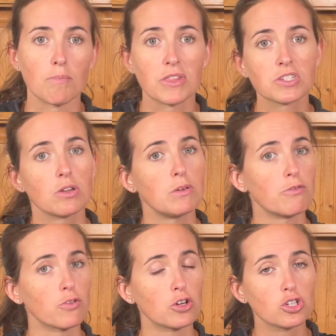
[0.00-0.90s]
This could be
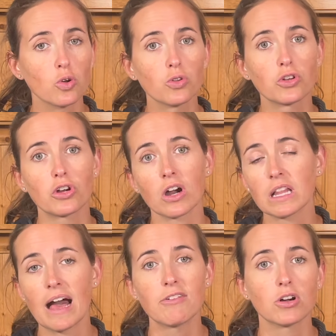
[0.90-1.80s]
for a shoulder, a
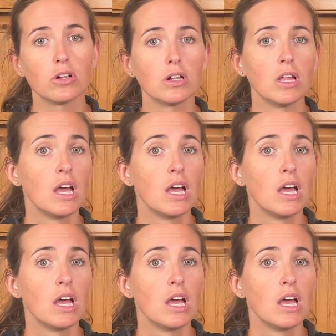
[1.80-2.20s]
clavicle,